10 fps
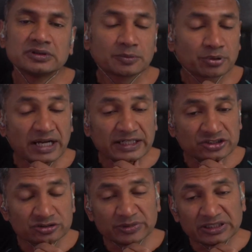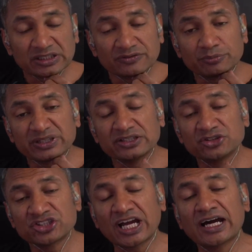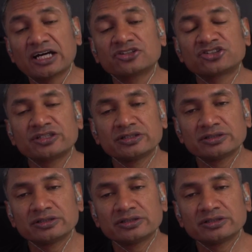prior to me even being charged,